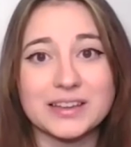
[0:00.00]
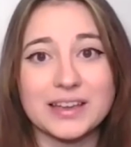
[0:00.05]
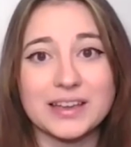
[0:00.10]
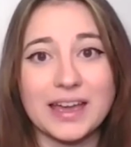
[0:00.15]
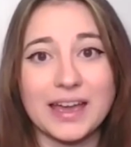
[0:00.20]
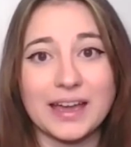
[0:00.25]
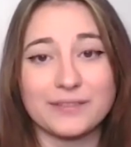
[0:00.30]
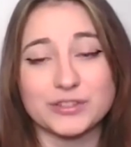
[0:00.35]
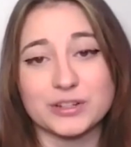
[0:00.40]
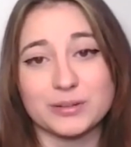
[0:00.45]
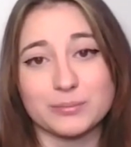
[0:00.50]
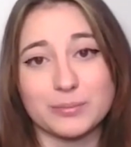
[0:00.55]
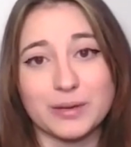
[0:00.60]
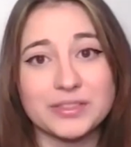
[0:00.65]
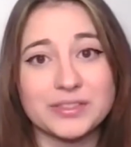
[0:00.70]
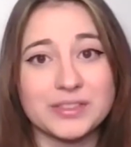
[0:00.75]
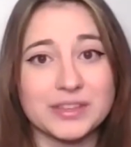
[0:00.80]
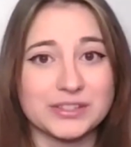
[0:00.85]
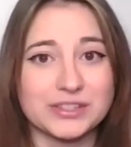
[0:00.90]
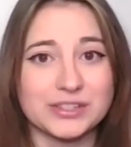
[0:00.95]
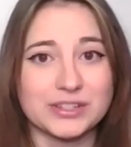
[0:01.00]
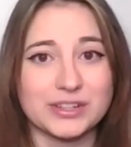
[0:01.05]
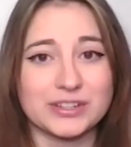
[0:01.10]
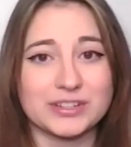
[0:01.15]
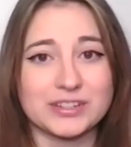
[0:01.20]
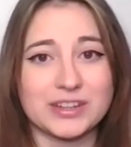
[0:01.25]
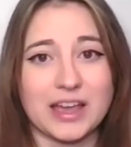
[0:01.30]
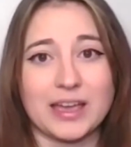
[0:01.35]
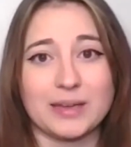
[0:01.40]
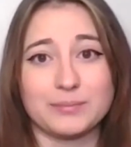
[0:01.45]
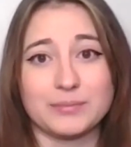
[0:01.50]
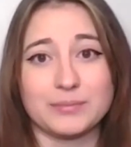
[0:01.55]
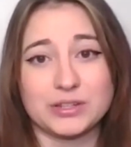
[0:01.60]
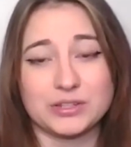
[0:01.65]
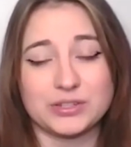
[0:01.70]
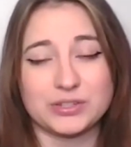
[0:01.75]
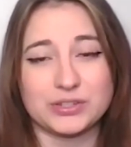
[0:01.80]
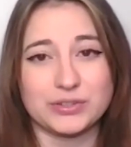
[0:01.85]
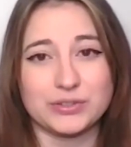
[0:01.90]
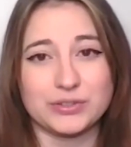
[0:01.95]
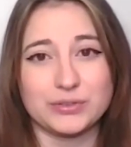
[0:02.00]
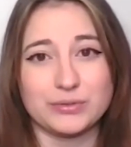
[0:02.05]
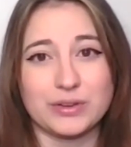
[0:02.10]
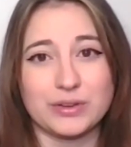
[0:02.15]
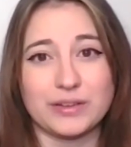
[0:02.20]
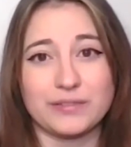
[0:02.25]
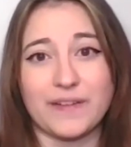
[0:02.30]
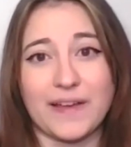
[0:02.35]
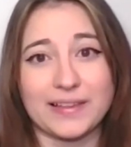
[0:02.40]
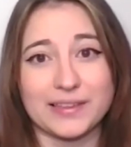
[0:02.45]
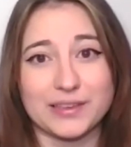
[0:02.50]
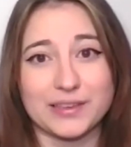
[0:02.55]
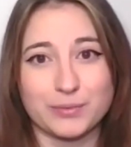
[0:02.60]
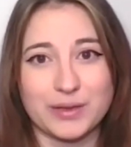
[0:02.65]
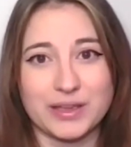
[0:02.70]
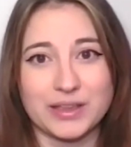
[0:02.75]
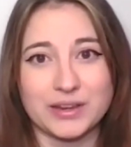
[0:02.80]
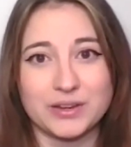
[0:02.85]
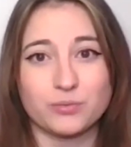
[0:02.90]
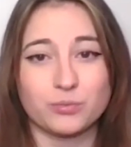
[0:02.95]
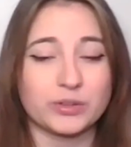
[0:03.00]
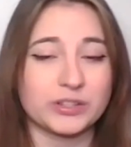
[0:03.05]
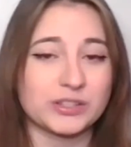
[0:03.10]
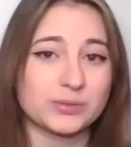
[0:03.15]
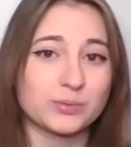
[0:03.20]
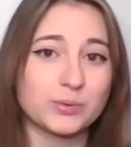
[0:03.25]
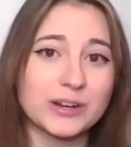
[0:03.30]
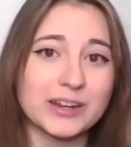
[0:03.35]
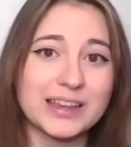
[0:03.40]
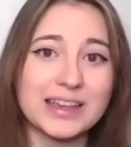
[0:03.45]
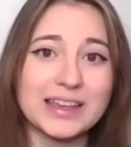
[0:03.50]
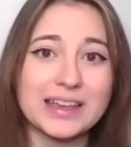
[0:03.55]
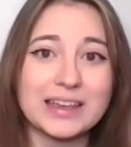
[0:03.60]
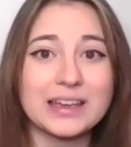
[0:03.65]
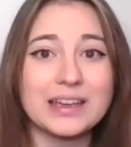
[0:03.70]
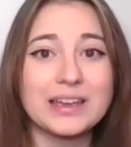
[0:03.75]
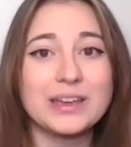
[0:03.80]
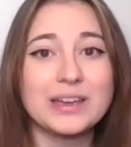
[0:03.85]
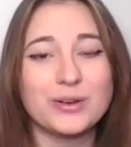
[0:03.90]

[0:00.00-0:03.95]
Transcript: after a month, it's a good time to evaluate what's working,